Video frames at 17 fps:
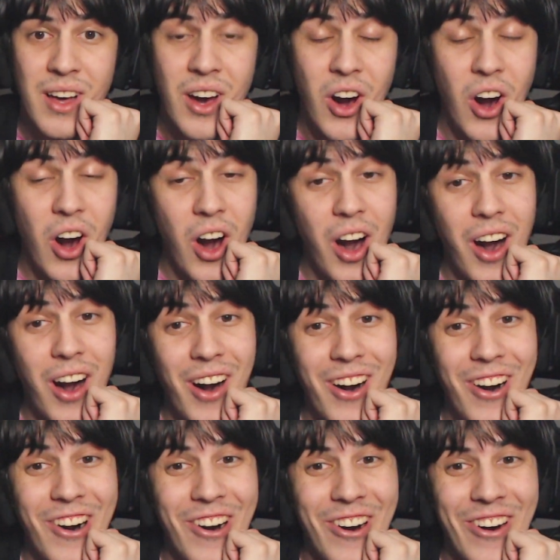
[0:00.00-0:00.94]

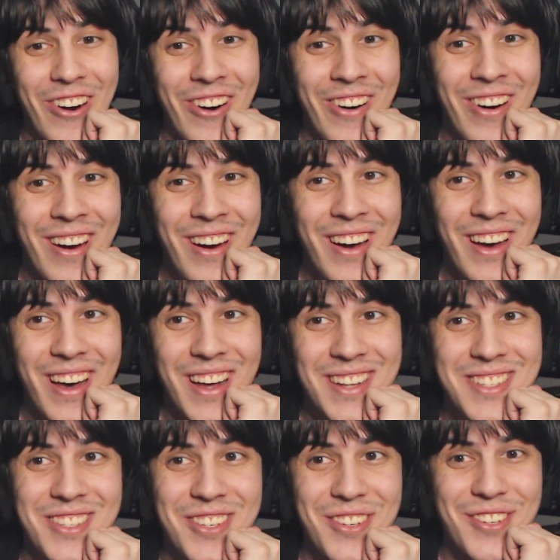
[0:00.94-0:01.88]
Oh.
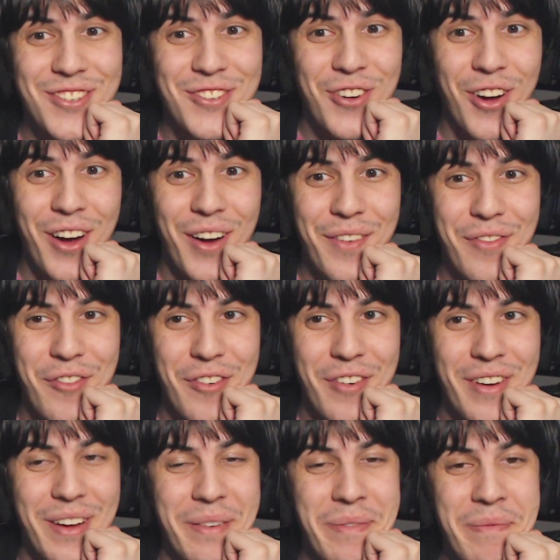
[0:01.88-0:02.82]
It's too strong
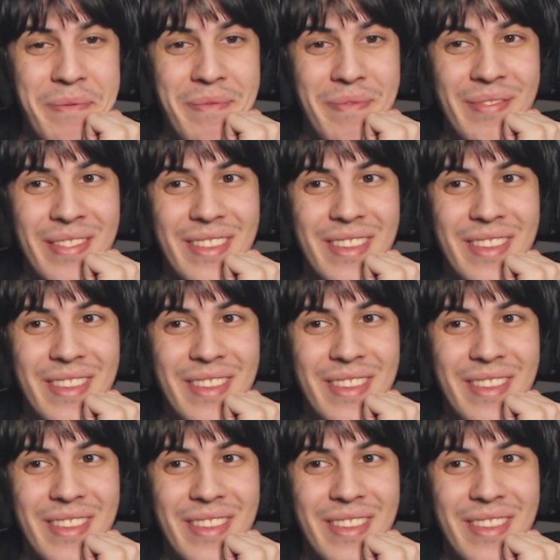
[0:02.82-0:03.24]
for him.